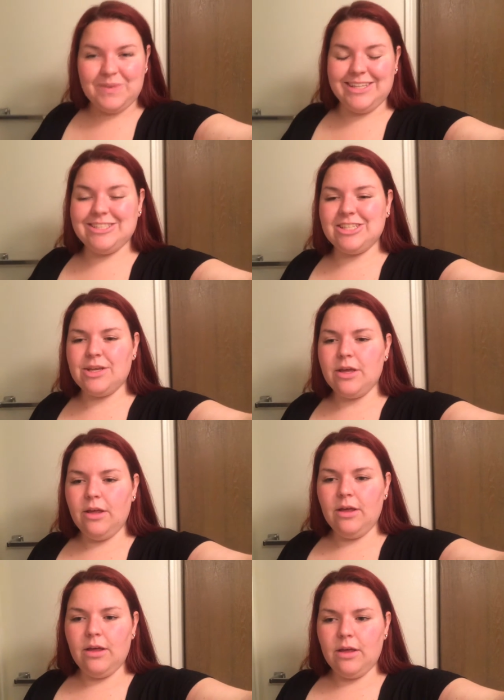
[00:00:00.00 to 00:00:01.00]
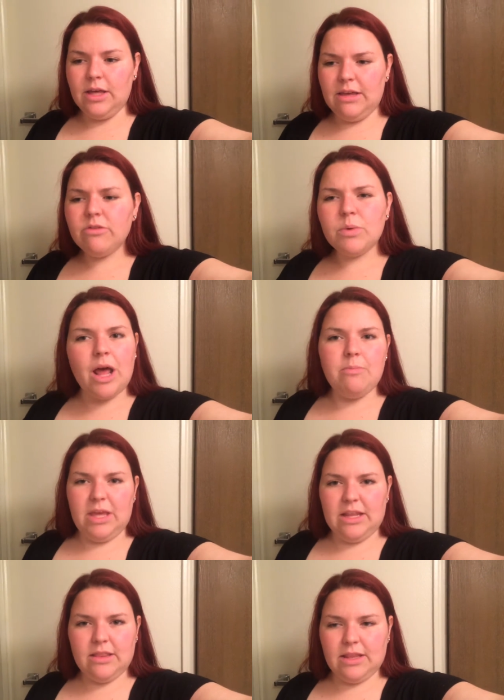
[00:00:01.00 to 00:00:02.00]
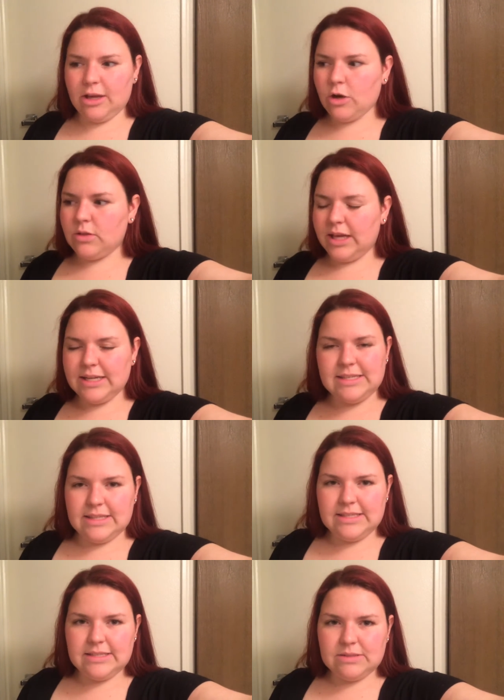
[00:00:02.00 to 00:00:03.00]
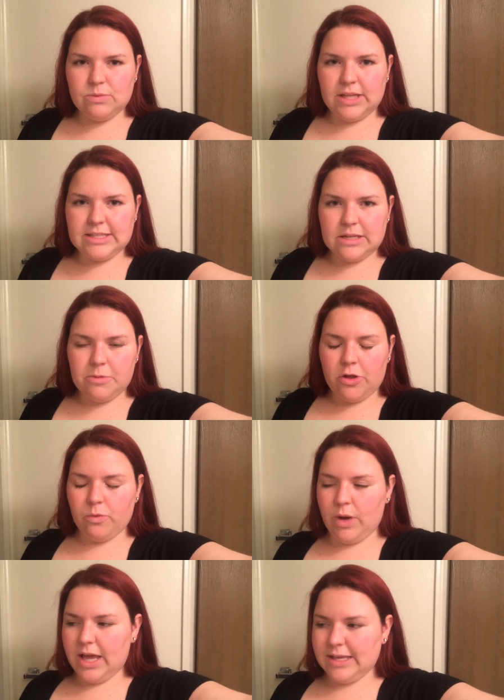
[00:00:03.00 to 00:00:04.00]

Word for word: which even when I'm in like like I said, this isn't laced up all the way.